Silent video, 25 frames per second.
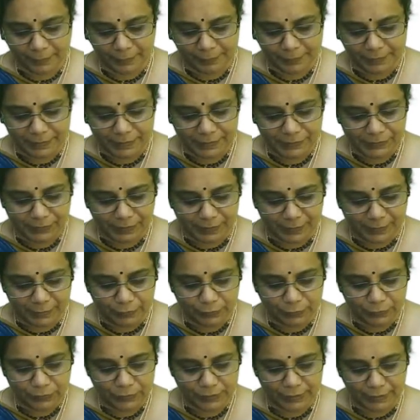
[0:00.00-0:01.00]
I'm just
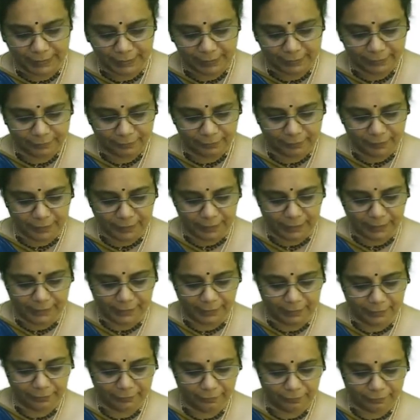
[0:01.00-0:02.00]
trying to check if the
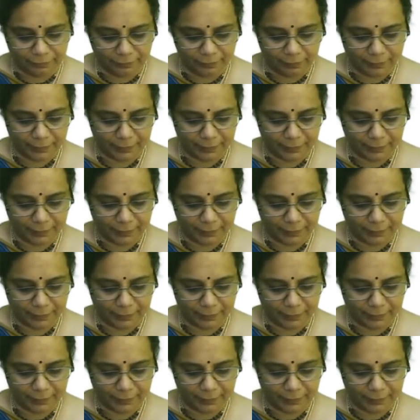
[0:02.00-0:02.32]
live.